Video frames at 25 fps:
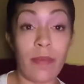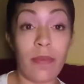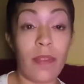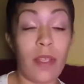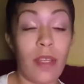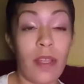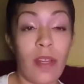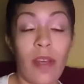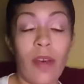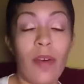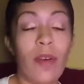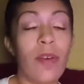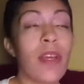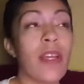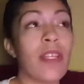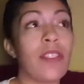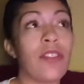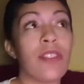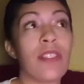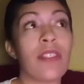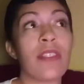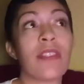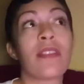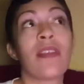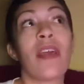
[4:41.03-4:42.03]

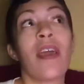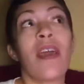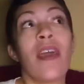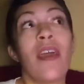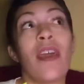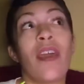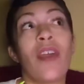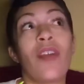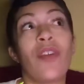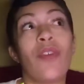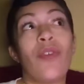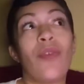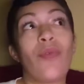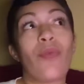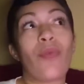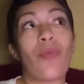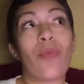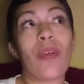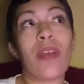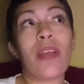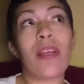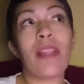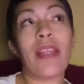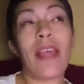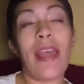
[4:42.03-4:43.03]
You
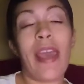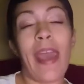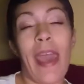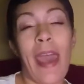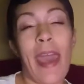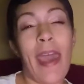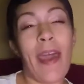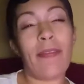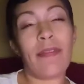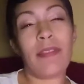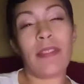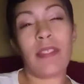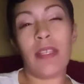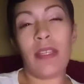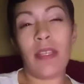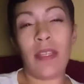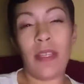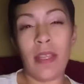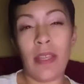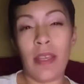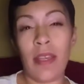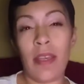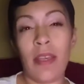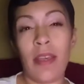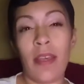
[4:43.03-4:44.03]
really have to
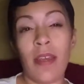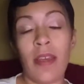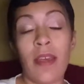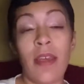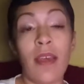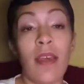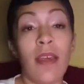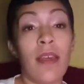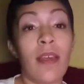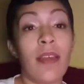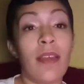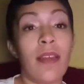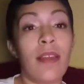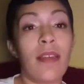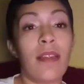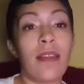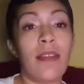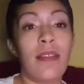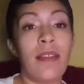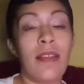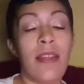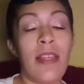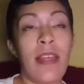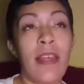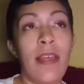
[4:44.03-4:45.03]
dig
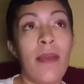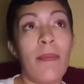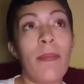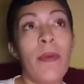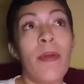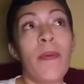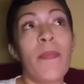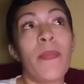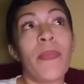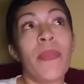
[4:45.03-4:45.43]
deep.